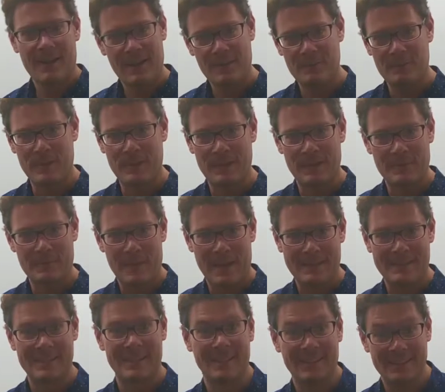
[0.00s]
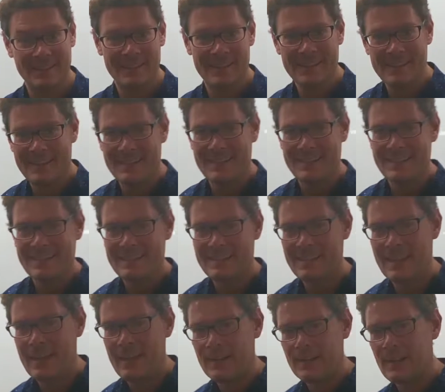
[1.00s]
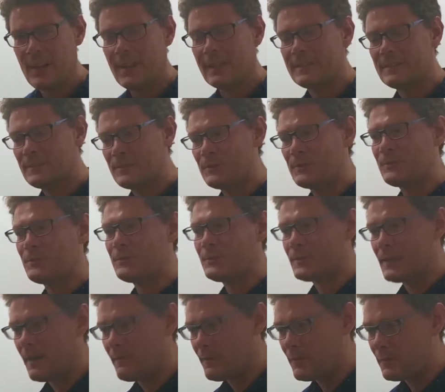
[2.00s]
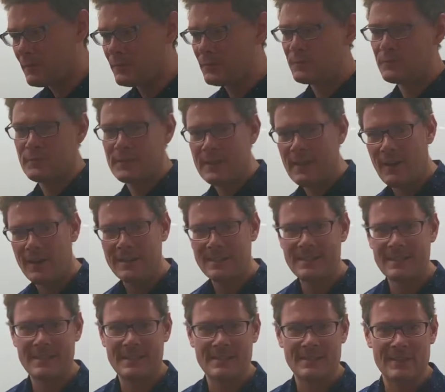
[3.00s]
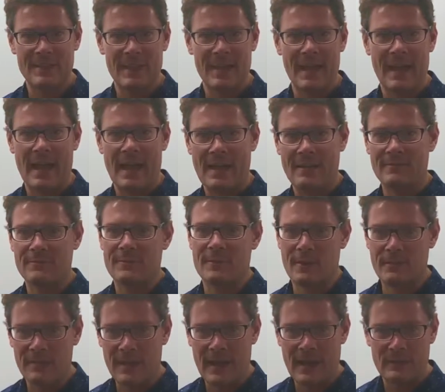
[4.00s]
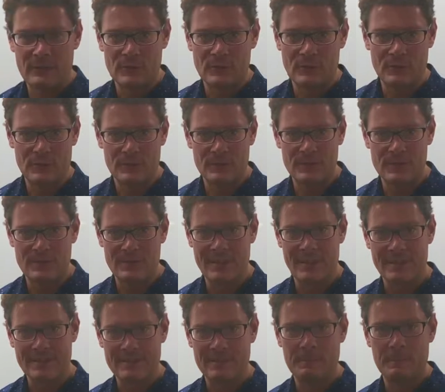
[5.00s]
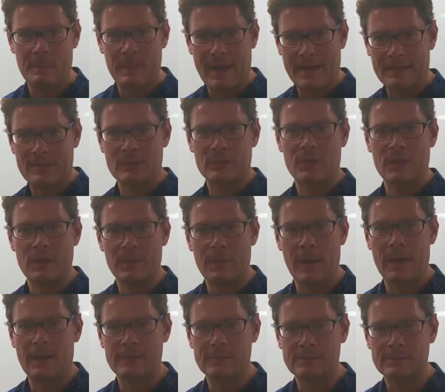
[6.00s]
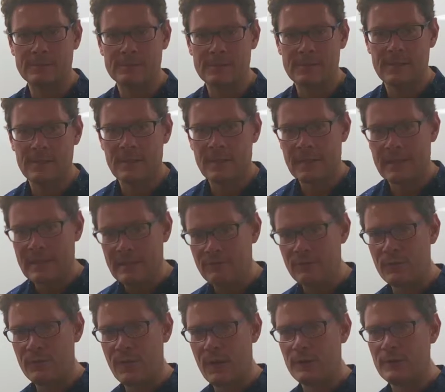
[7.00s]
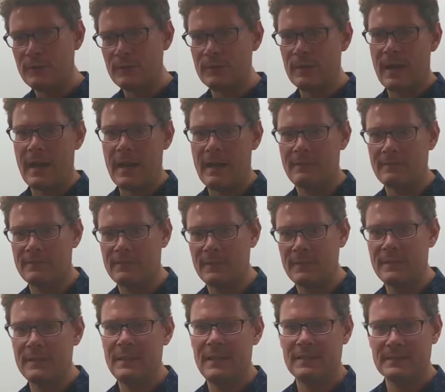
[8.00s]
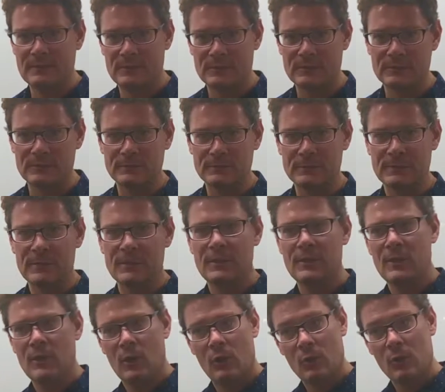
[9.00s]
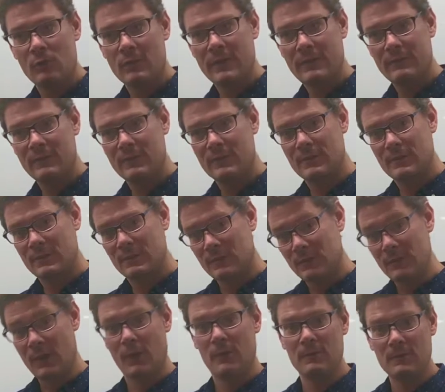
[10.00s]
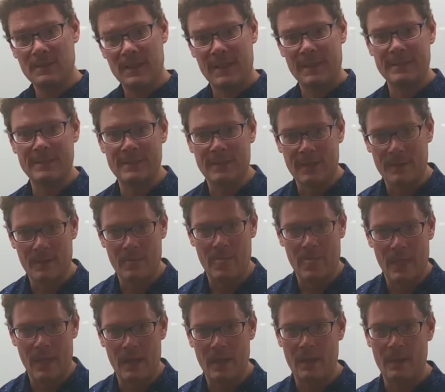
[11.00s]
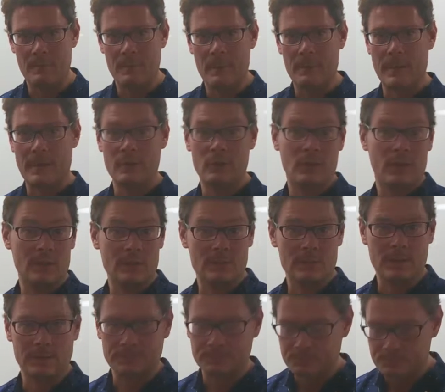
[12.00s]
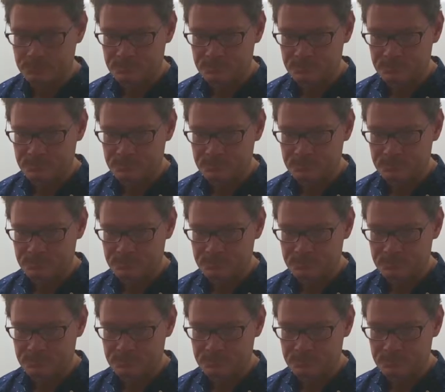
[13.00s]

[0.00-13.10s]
Hi everybody, Matt here. Today I'd like to cover 3 ideas I have of how you can send better email even though you have little or even no data about your customer.